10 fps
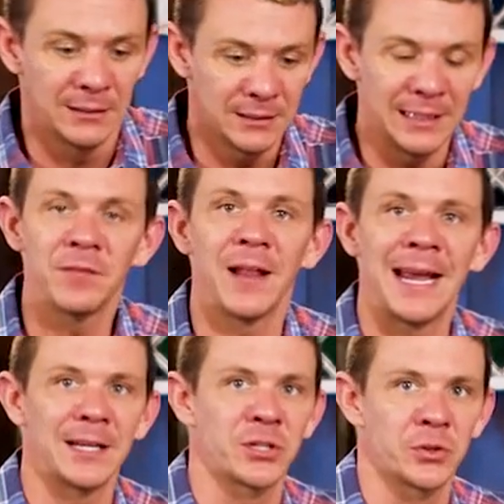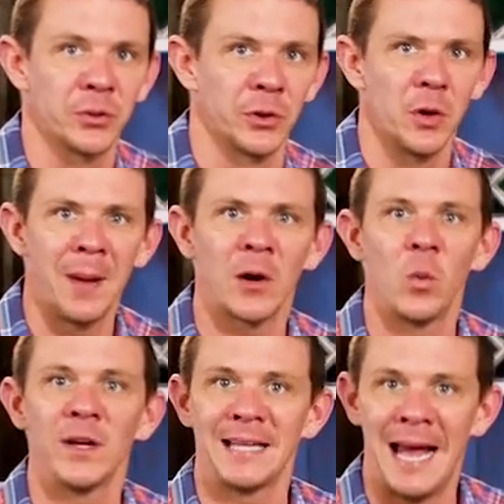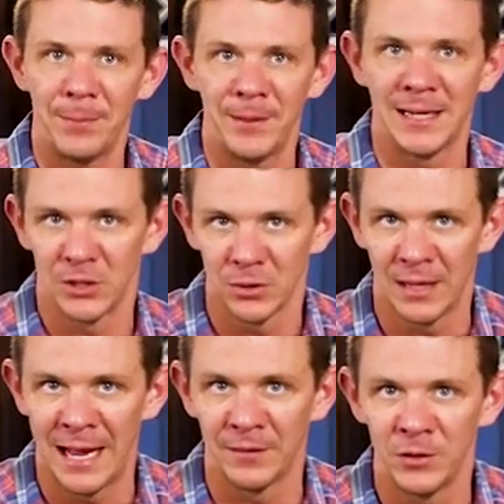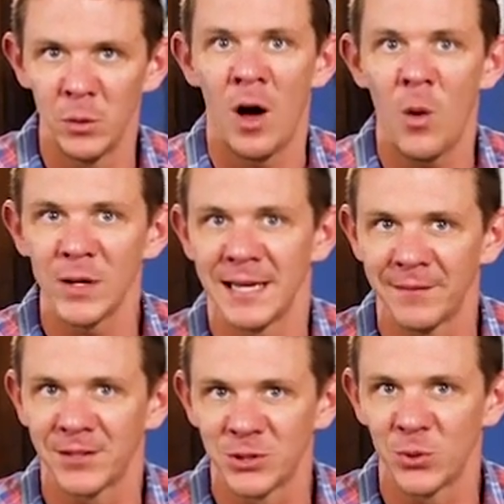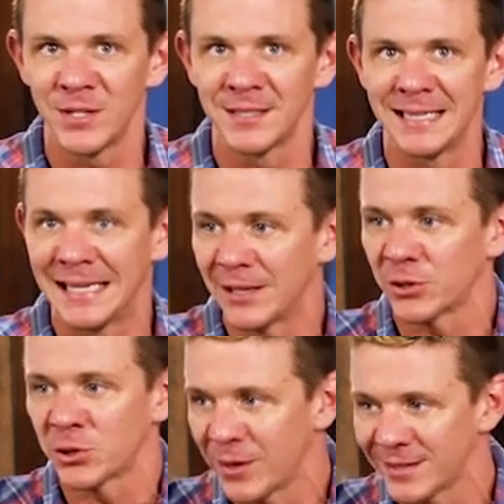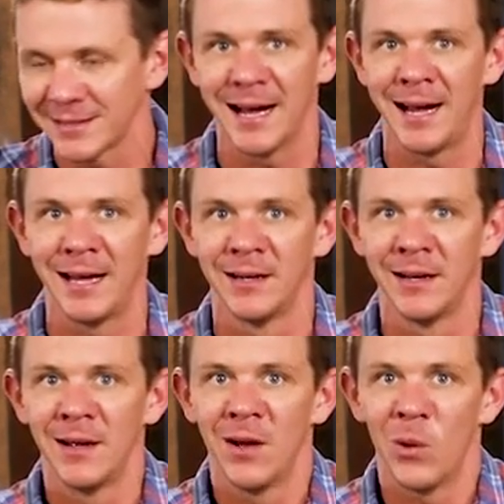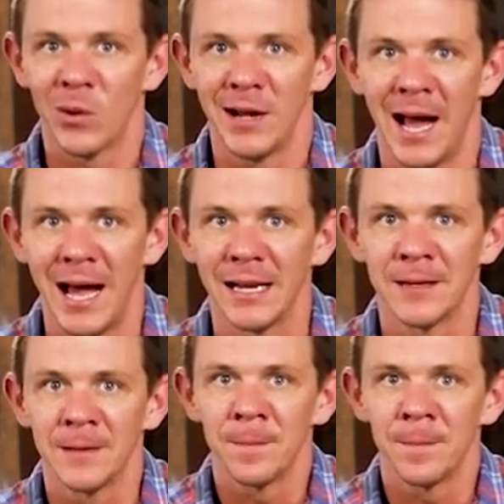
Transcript: Live like it's true. No matter what's happening in your life, you always have the choice to either trust God or not.